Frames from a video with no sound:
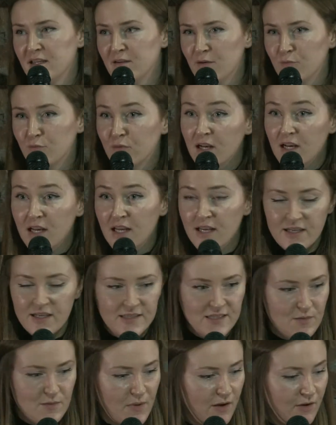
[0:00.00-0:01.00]
It really
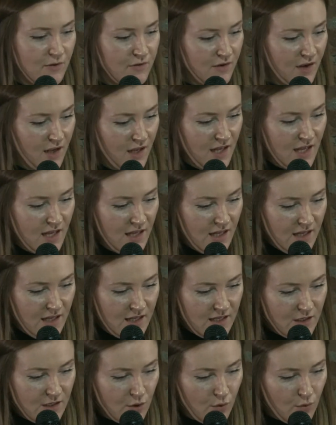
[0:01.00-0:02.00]
is about,
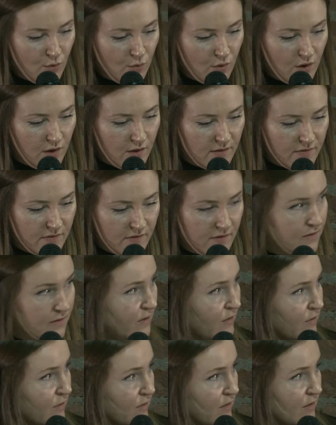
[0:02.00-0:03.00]

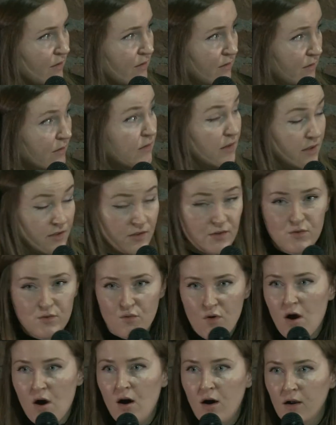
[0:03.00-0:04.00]
the
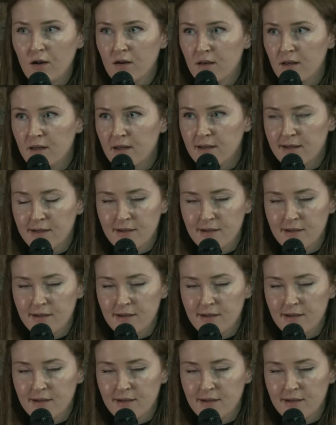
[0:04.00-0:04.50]
strong